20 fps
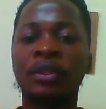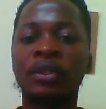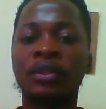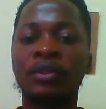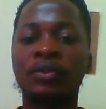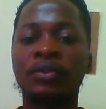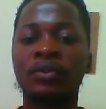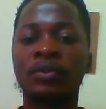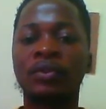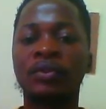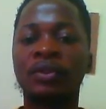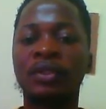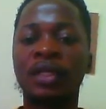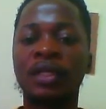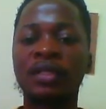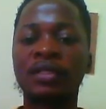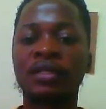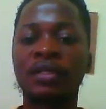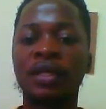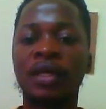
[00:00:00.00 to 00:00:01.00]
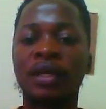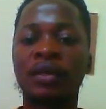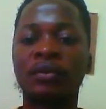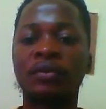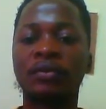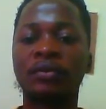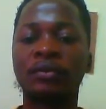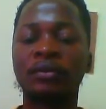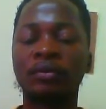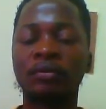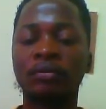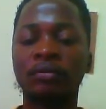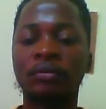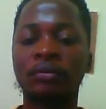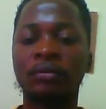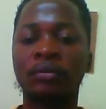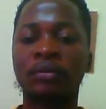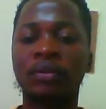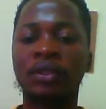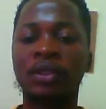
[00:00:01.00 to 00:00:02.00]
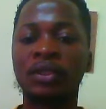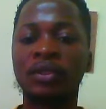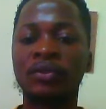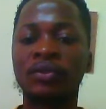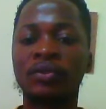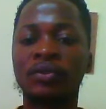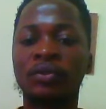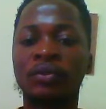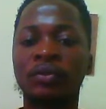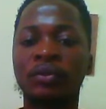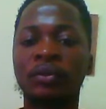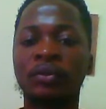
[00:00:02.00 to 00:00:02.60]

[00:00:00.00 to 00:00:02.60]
So next now is to